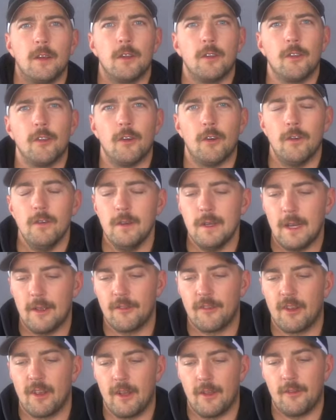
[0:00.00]
So,
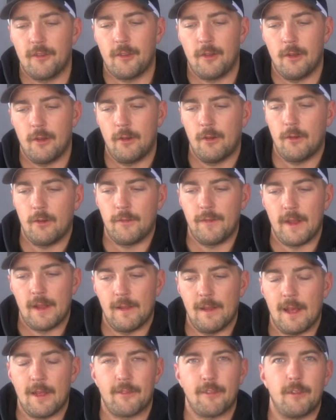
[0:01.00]
as you guys heard in that
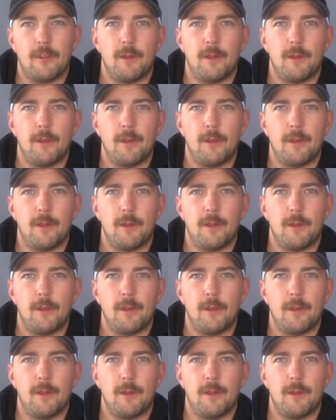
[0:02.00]
last